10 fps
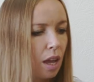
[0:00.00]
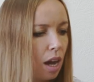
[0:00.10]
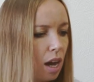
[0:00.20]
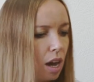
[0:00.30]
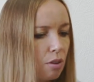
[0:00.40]

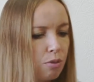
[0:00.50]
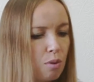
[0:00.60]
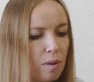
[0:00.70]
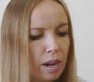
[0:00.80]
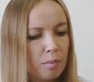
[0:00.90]
Uh,
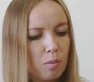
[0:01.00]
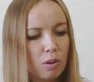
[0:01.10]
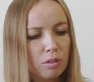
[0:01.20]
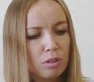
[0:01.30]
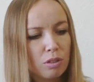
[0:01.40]
for my
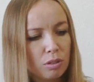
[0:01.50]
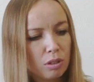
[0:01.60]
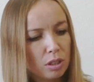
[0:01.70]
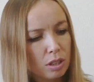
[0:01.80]
model,